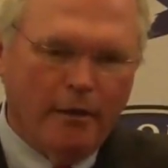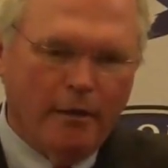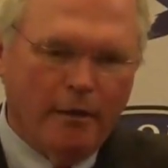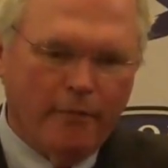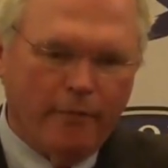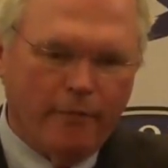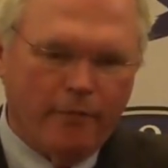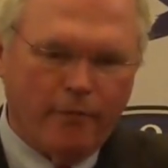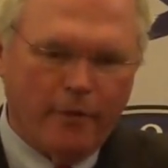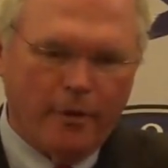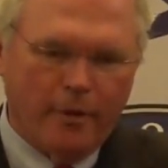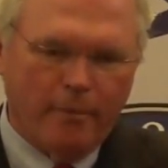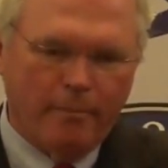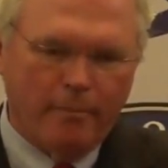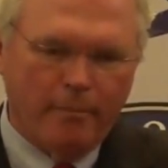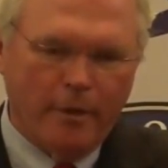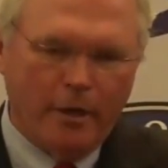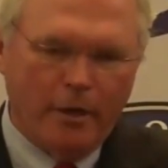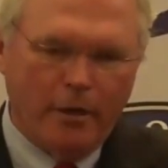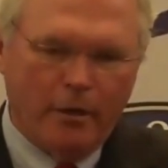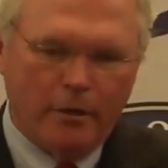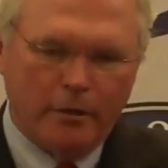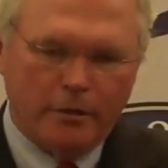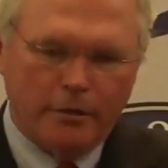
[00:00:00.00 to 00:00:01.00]
from
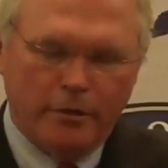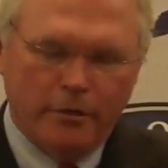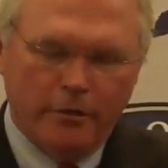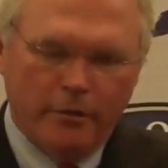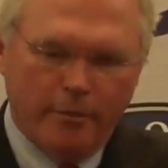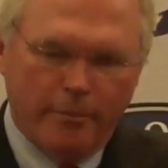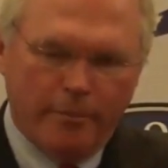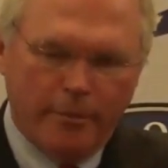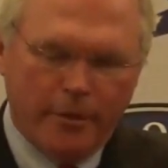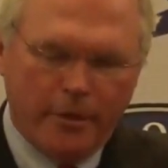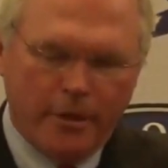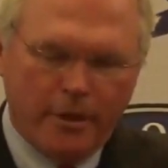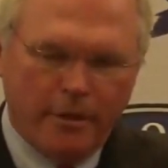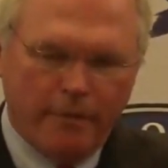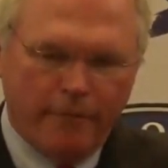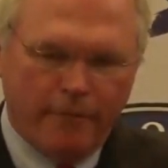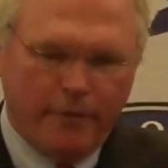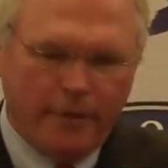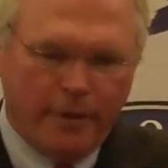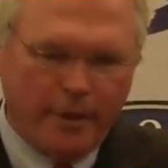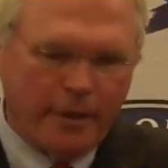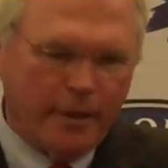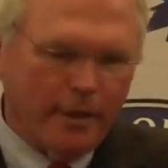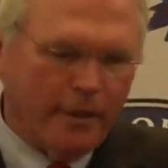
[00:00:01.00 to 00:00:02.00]
to the
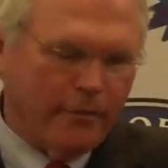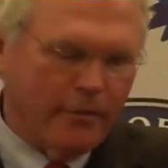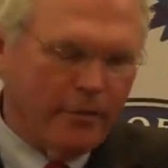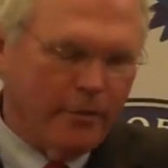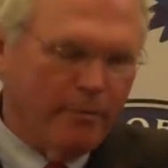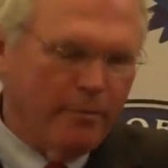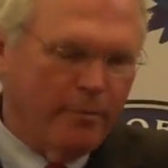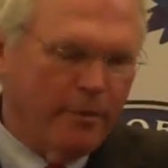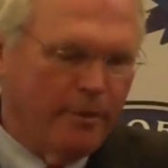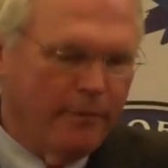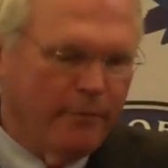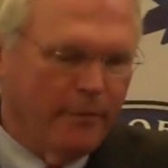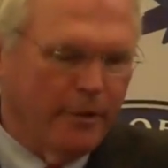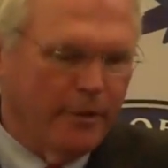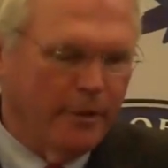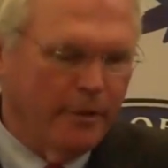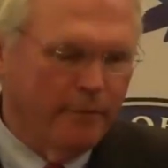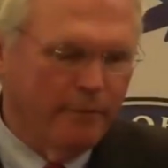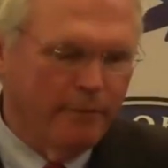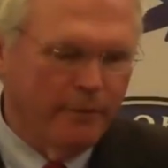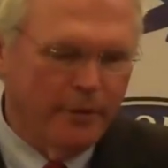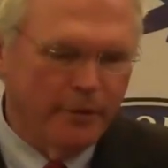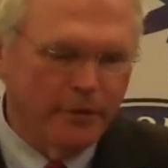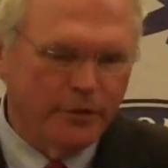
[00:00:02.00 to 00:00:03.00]
Pacific as the pivot
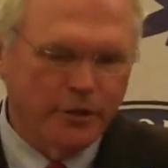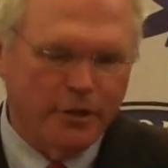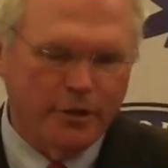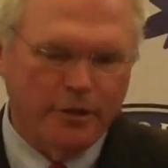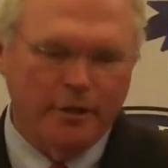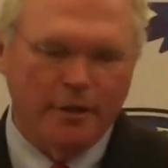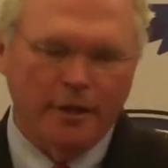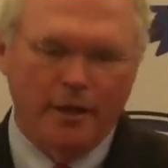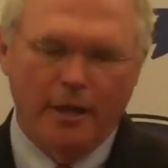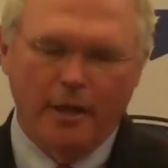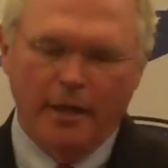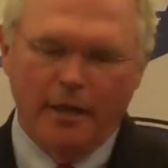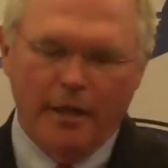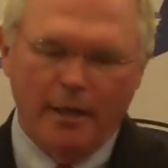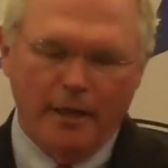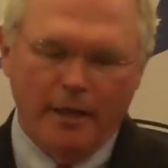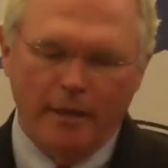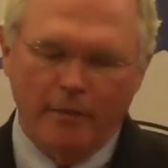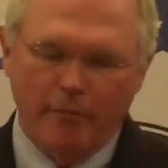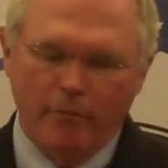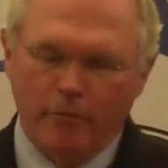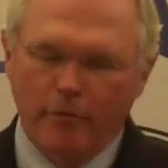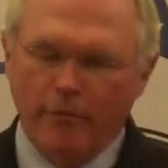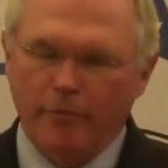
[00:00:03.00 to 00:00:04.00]
envisioned,
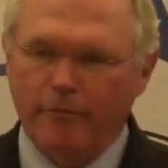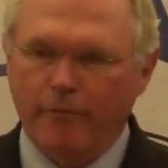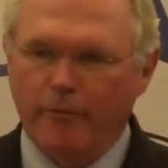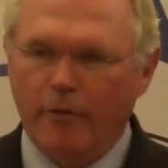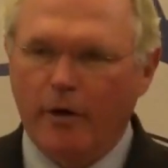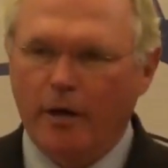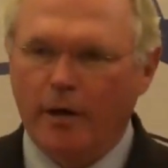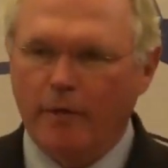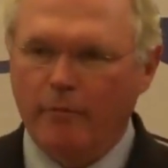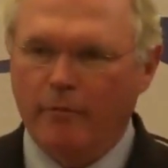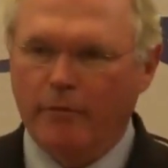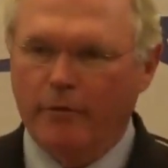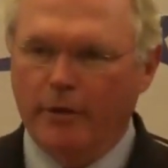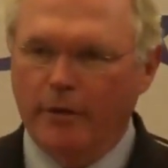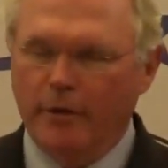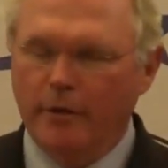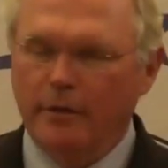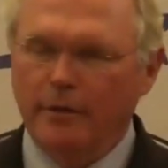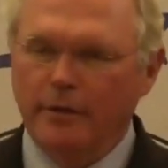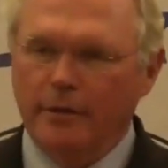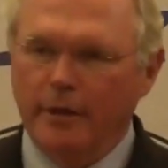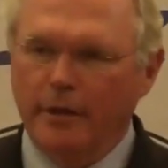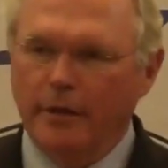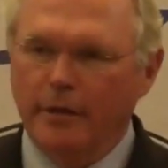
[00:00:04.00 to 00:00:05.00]
it was fraught with
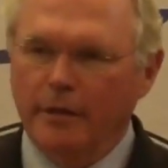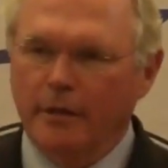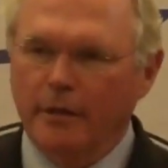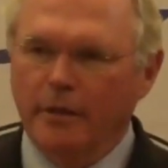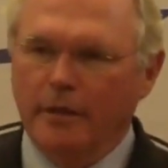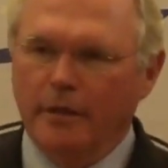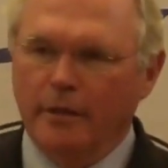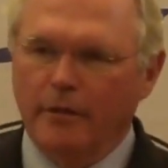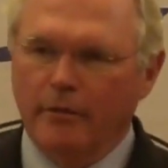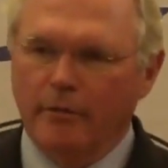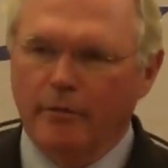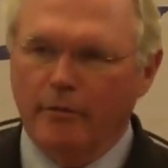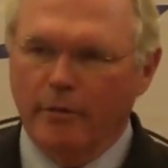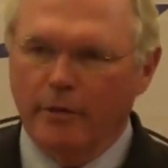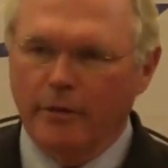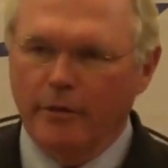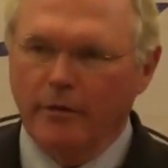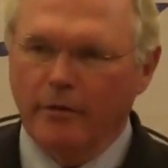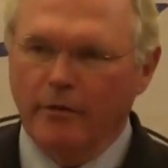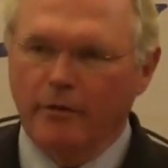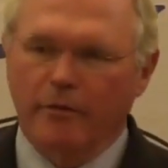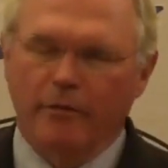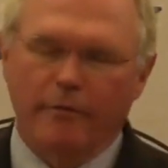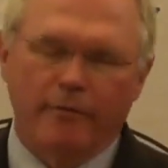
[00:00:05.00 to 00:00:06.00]
unintended consequences.